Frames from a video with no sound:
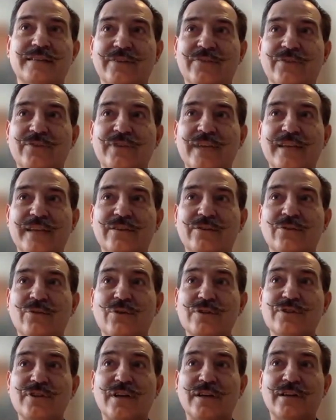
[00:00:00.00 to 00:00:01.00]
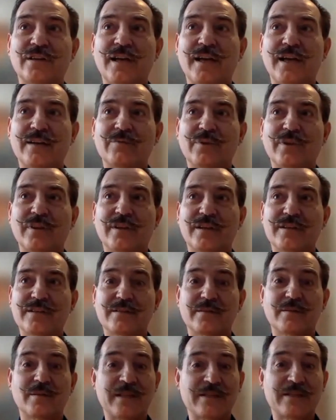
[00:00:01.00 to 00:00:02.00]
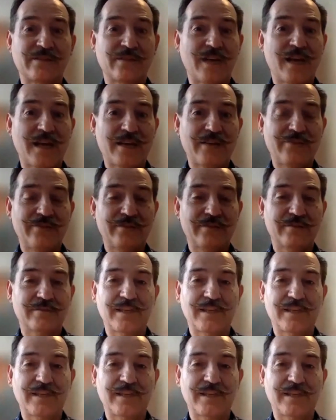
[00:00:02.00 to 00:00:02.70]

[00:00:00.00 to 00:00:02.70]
if you take the course online with us, it's live.